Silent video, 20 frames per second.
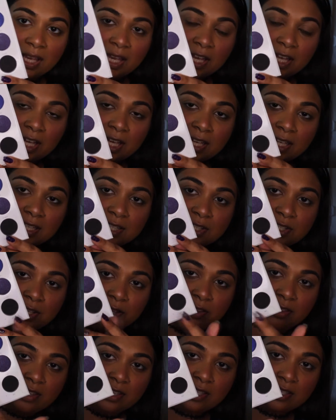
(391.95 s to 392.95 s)
And
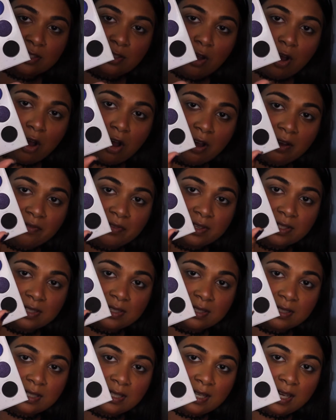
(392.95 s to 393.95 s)
this
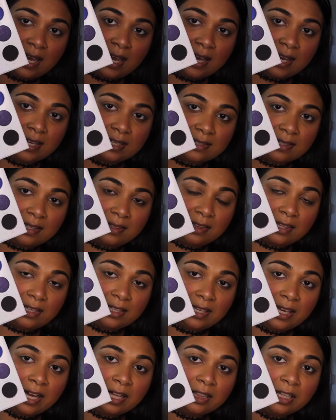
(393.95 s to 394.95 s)
obviously has like the
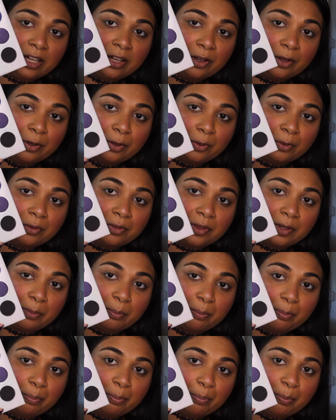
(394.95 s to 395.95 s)
yellow, the
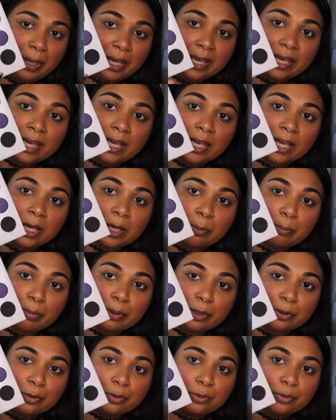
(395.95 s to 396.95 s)
pink,
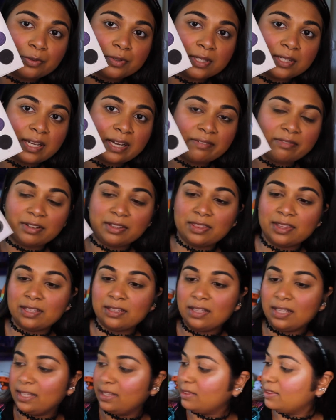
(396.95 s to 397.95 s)
blues, and everything
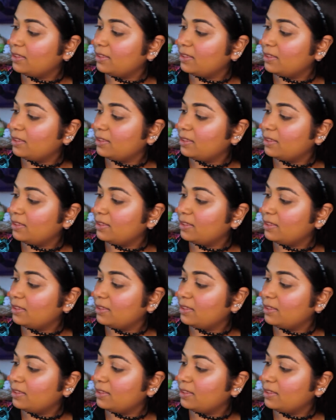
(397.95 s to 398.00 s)
like